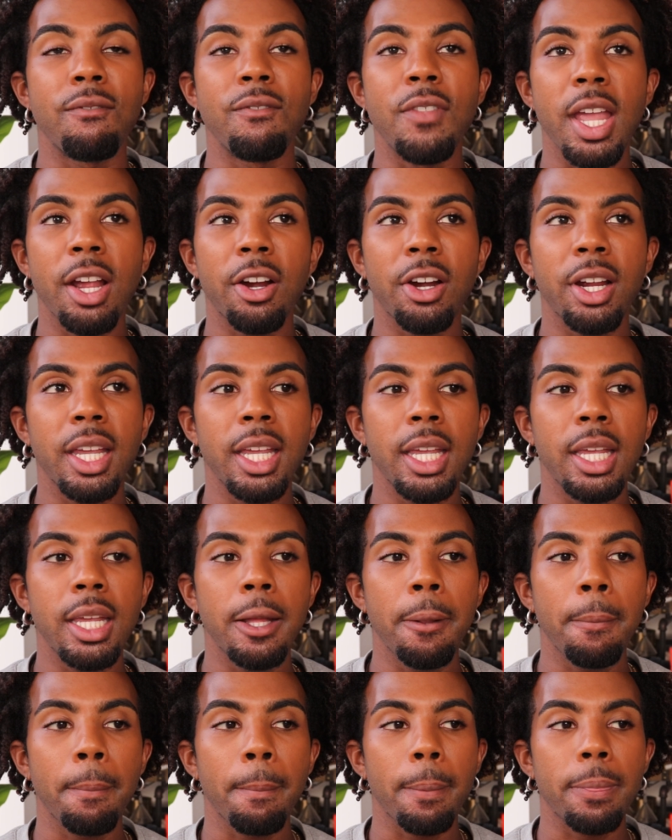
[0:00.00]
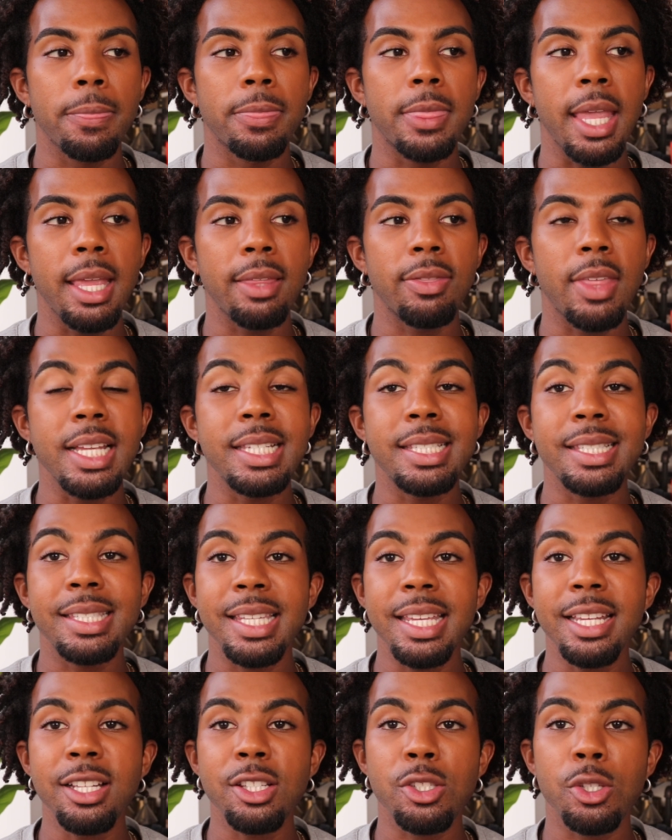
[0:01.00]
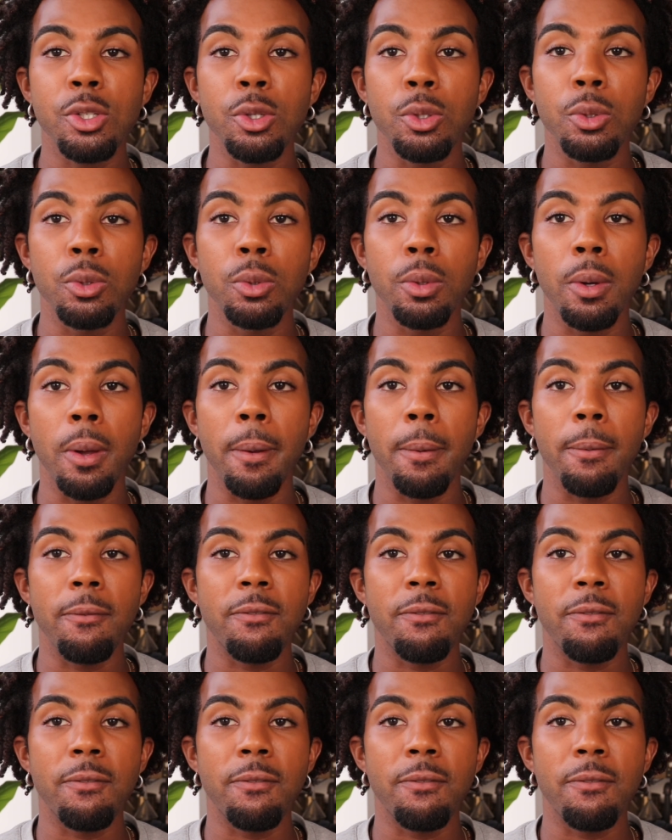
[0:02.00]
they seek to